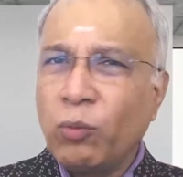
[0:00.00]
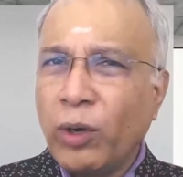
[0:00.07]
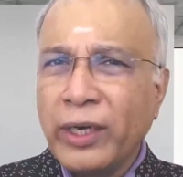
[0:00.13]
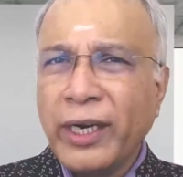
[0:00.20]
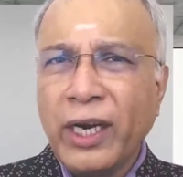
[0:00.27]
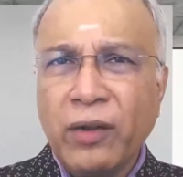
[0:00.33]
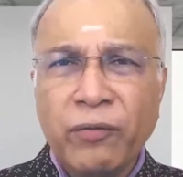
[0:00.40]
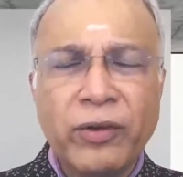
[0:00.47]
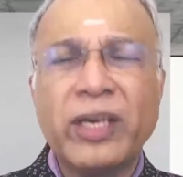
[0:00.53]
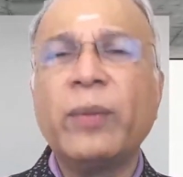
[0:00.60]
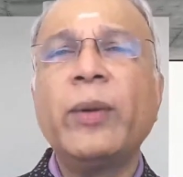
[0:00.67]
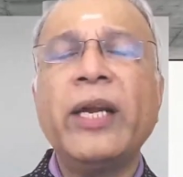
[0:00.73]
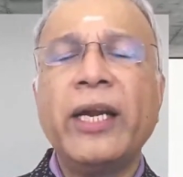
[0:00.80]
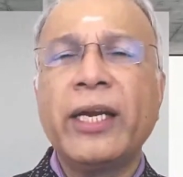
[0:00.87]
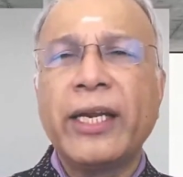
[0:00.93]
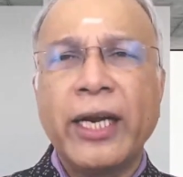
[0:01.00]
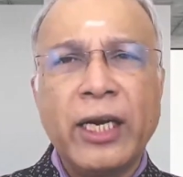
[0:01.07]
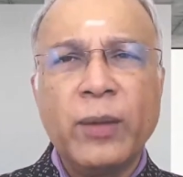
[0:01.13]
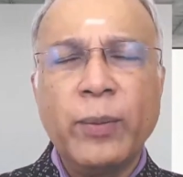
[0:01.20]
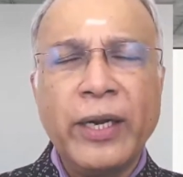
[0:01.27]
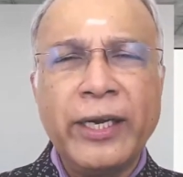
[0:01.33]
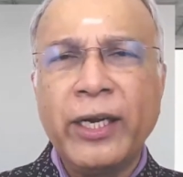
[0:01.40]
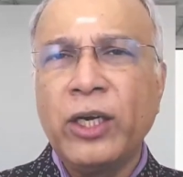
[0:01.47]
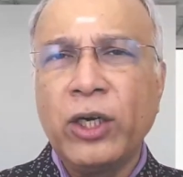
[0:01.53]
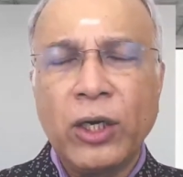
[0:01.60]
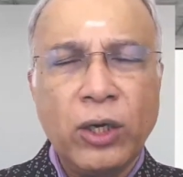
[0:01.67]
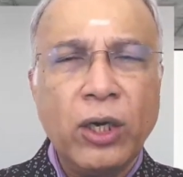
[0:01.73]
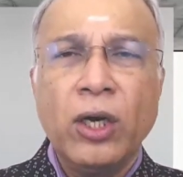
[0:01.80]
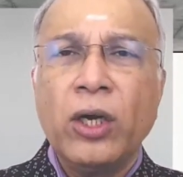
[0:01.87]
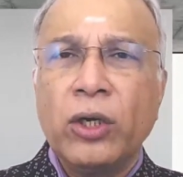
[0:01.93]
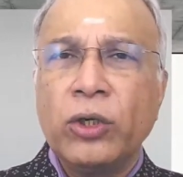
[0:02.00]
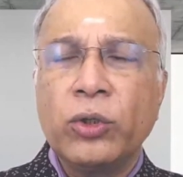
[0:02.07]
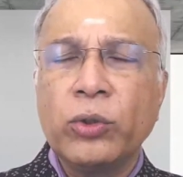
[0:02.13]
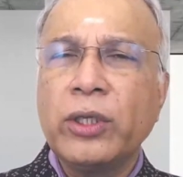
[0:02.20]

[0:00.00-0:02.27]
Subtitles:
What kind of credibility do